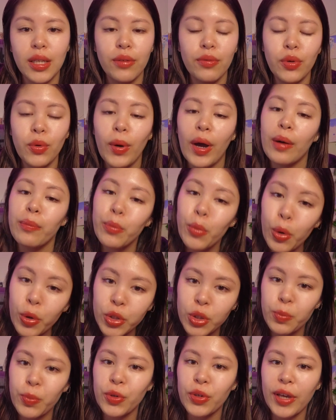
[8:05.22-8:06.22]
If you have
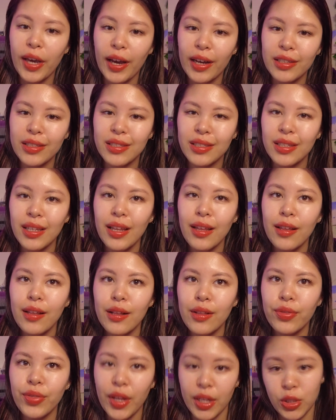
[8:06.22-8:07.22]
multiple cats,
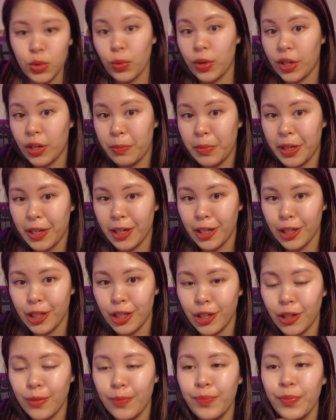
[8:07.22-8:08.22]
that's where it could be an
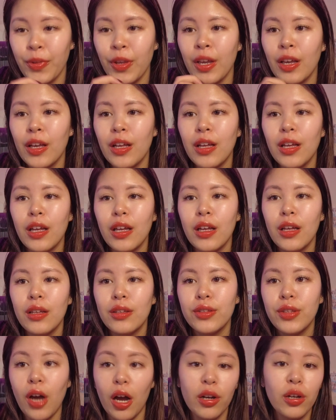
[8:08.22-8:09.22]
issue.
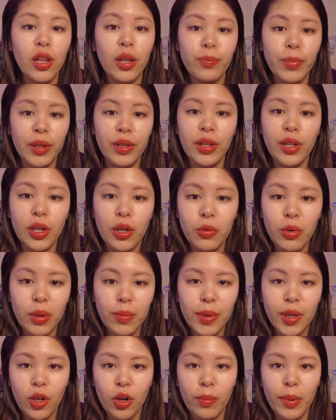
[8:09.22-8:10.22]
Non-clumping litter would
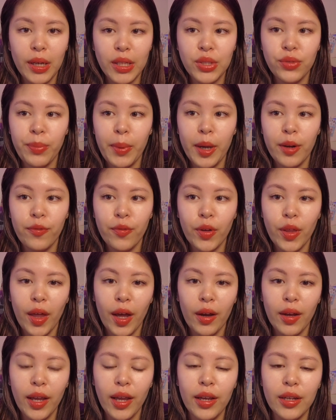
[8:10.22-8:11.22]
be your best bet for
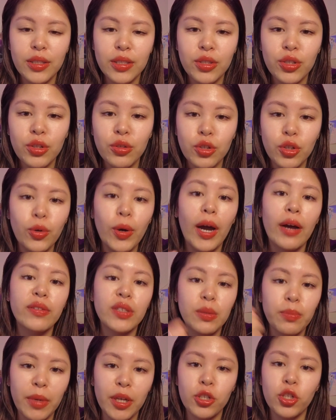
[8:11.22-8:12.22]
that. And you do have
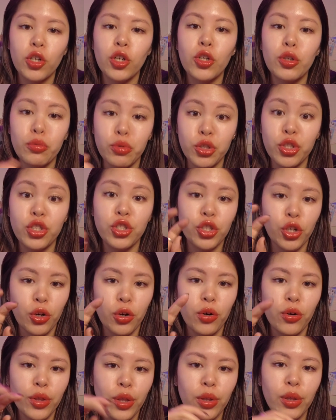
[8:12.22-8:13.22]
to make sure you
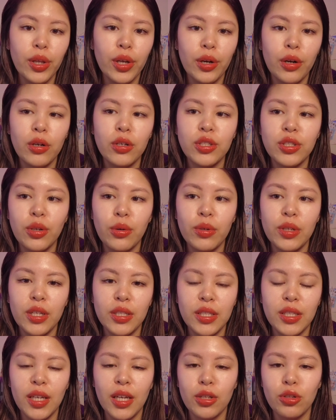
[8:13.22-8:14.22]
stir the litter so it
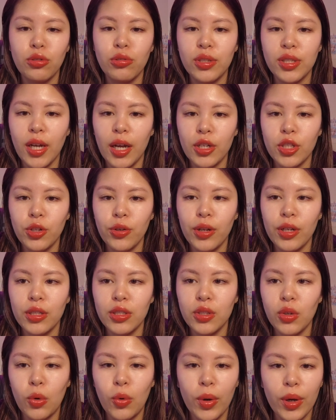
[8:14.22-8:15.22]
doesn't get too saturated
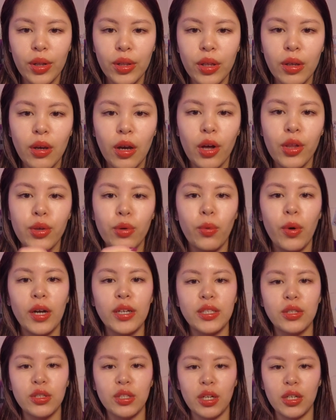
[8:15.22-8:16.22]
so quickly.
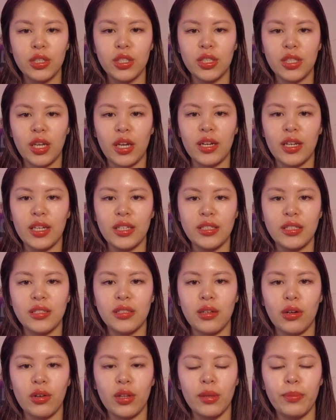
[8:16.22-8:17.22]
Otherwise, it could just kind of get
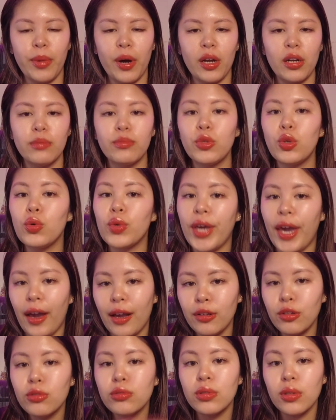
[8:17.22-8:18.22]
stuck on the bottom. You
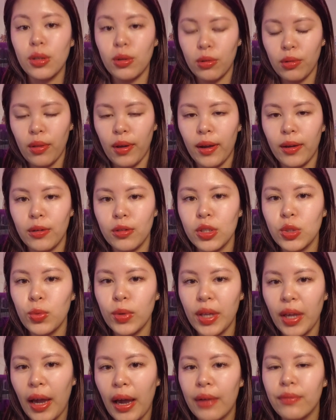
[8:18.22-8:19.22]
can use litter liners.
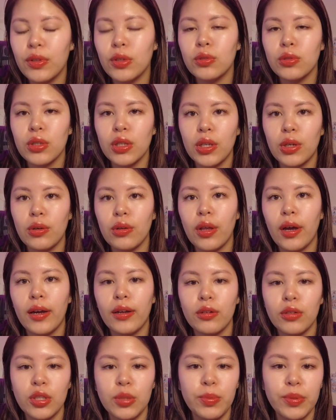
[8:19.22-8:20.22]
We have used litter
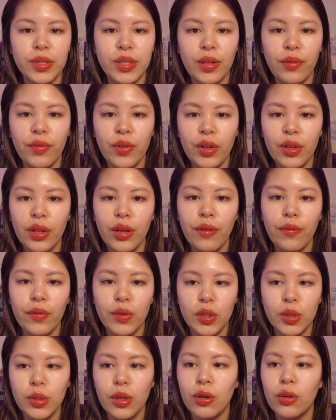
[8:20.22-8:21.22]
liners specifically
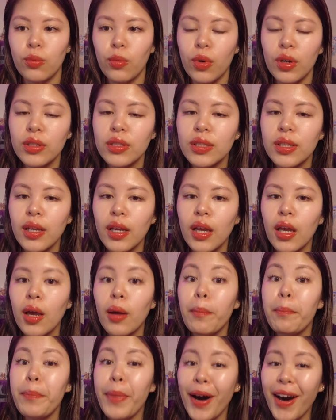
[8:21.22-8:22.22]
for certain ones.
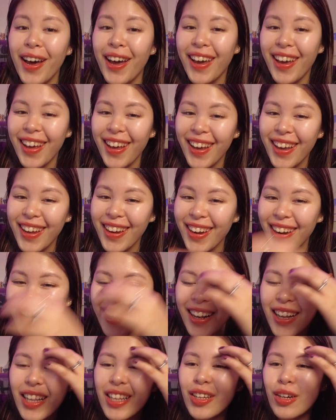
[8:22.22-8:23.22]
But, oh
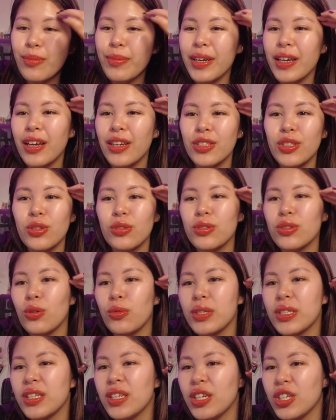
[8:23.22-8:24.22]
my god, so there's
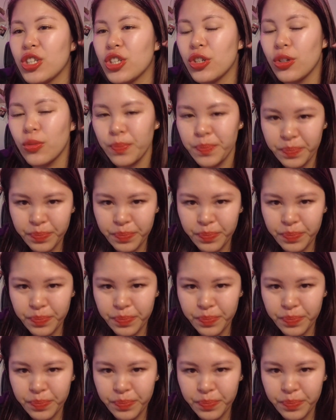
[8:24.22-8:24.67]
always an issue.